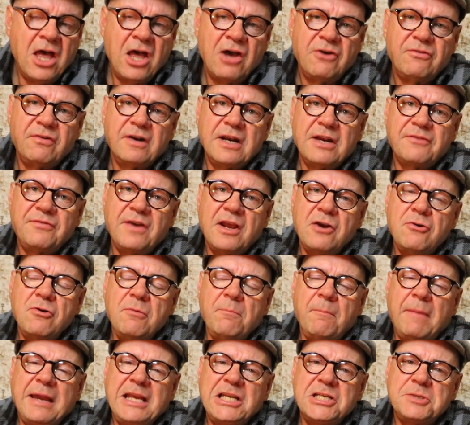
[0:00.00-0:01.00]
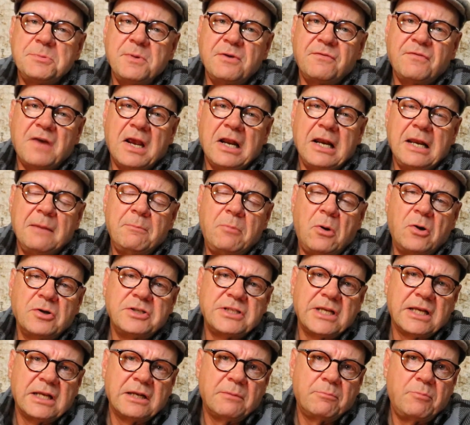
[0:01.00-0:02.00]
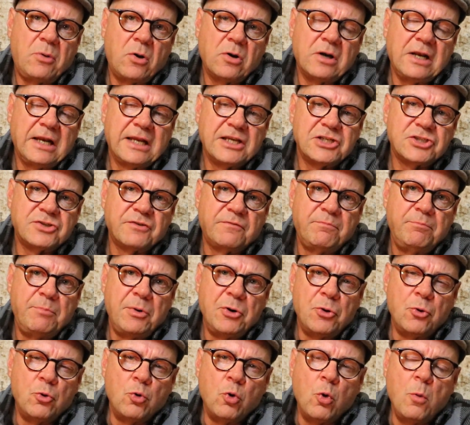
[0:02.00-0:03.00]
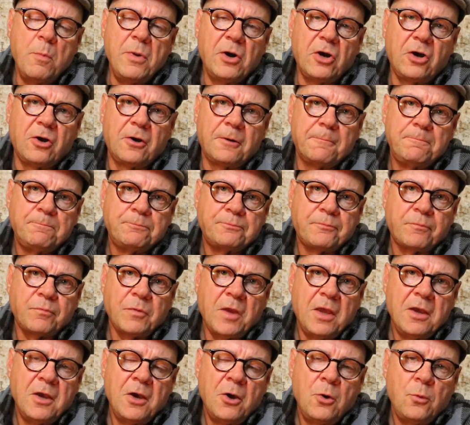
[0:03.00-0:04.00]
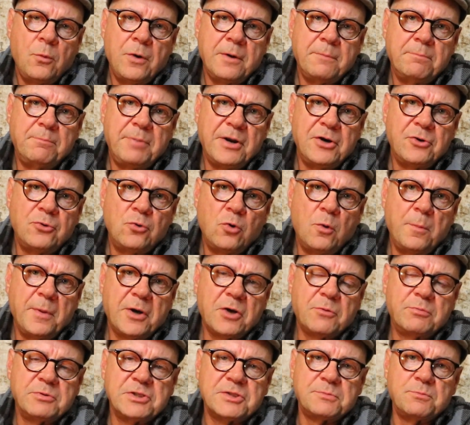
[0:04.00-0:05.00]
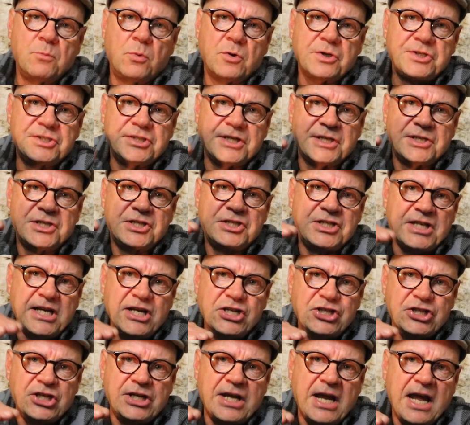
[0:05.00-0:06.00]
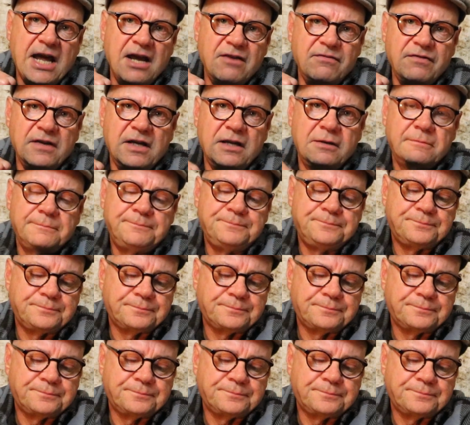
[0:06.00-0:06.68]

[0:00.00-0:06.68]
Funnily enough, it reminds me of early bottlings of Benromach, when Benromach was more sensation heavy.